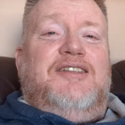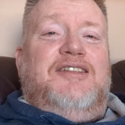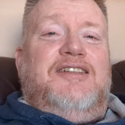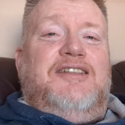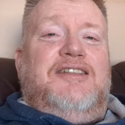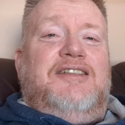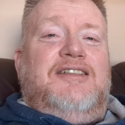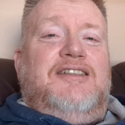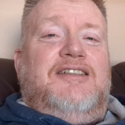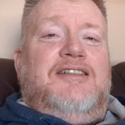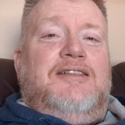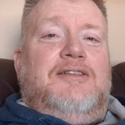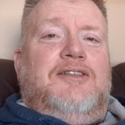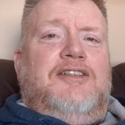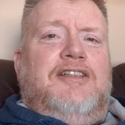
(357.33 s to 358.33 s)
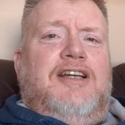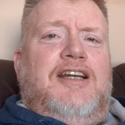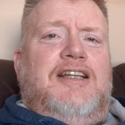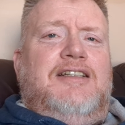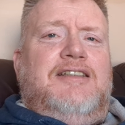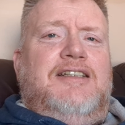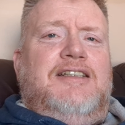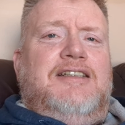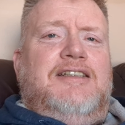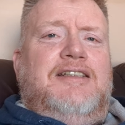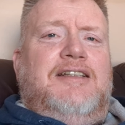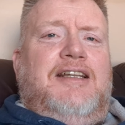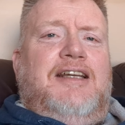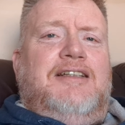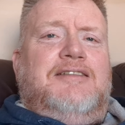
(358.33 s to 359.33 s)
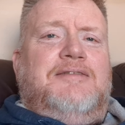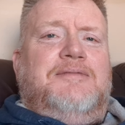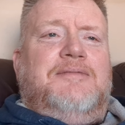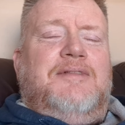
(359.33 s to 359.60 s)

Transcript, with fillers: the, uh, the idea that